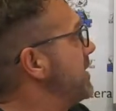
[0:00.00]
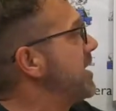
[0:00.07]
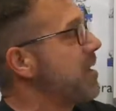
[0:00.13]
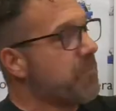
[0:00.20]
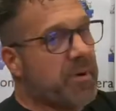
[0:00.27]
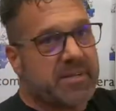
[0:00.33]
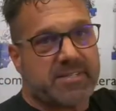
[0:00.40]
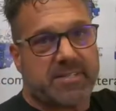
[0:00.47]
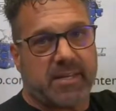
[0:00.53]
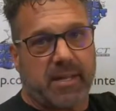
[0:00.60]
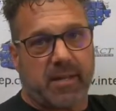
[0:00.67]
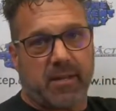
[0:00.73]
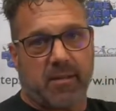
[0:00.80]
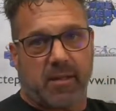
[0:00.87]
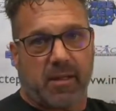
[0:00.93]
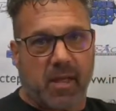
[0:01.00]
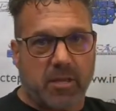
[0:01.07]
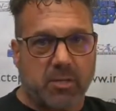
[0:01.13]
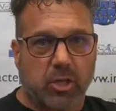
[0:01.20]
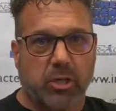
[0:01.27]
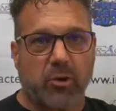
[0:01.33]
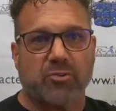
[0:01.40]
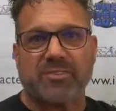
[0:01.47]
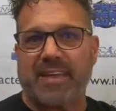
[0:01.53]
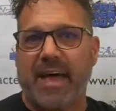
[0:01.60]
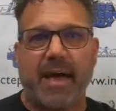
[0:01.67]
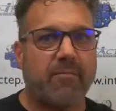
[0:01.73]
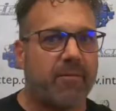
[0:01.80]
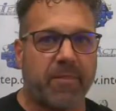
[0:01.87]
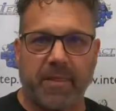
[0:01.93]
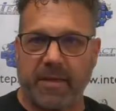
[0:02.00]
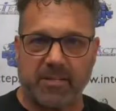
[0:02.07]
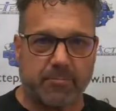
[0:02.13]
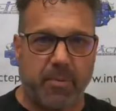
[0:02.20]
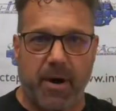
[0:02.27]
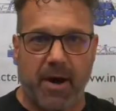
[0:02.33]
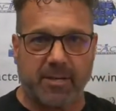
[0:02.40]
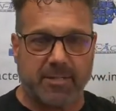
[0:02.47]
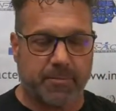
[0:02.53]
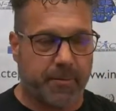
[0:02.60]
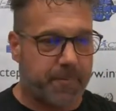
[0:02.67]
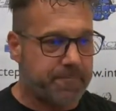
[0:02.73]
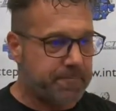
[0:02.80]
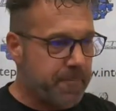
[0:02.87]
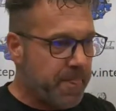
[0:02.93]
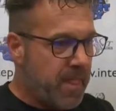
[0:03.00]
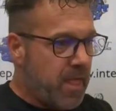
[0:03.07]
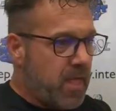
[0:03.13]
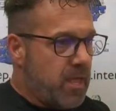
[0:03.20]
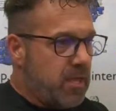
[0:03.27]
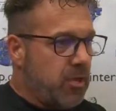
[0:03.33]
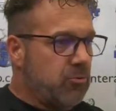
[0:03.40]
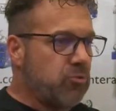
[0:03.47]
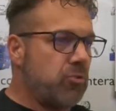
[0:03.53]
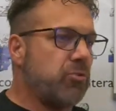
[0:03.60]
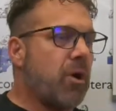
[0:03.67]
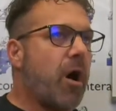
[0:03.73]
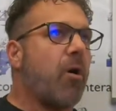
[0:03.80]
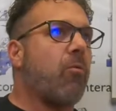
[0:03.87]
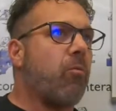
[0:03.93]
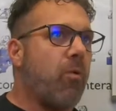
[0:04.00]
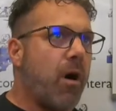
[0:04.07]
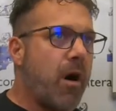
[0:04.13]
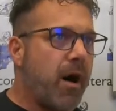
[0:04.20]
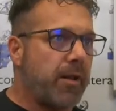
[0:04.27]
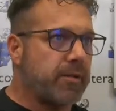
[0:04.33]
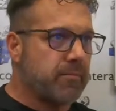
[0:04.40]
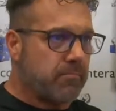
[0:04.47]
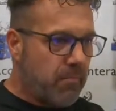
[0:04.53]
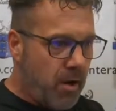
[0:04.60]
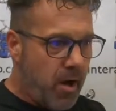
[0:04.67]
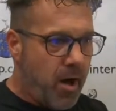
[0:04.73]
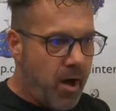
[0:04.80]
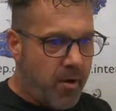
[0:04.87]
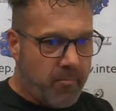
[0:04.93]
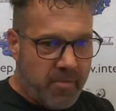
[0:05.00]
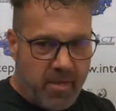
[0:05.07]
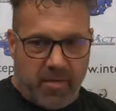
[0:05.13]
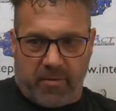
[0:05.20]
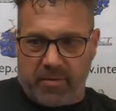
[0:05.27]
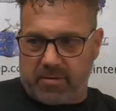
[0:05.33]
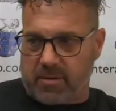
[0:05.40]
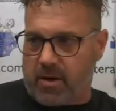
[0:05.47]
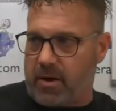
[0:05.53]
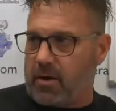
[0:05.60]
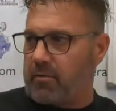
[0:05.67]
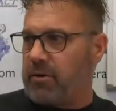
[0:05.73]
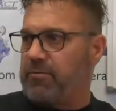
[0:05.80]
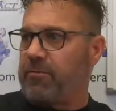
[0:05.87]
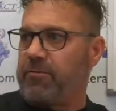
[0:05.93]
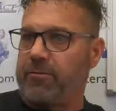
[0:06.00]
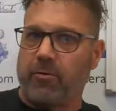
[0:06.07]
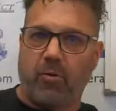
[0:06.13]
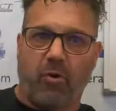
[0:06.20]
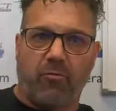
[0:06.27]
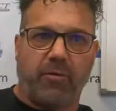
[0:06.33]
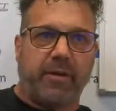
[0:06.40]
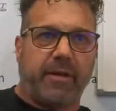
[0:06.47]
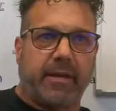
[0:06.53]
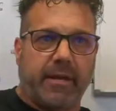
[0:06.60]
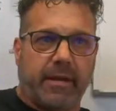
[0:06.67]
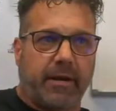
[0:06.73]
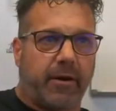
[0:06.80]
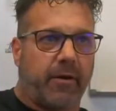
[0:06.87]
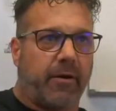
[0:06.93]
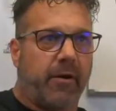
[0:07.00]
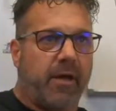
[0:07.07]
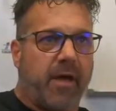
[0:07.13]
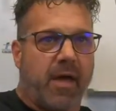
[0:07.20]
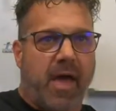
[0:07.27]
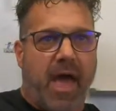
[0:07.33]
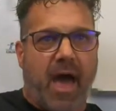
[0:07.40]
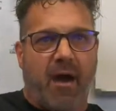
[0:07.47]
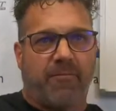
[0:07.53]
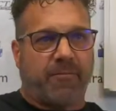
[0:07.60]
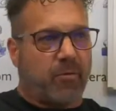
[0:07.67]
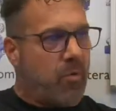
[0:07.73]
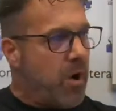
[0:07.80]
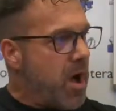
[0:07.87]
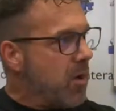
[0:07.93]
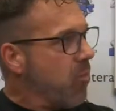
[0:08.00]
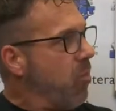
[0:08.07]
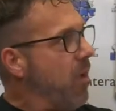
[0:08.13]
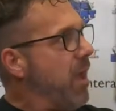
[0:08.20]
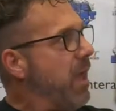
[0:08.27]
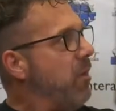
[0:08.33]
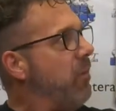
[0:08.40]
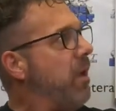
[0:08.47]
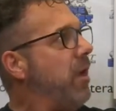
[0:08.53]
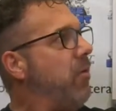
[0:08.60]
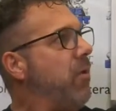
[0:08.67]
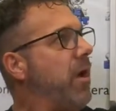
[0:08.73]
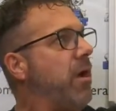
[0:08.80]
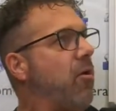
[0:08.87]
keep our seating as close to everything as possible. You do not want mom that's hungry for food over here have to walk way, way, way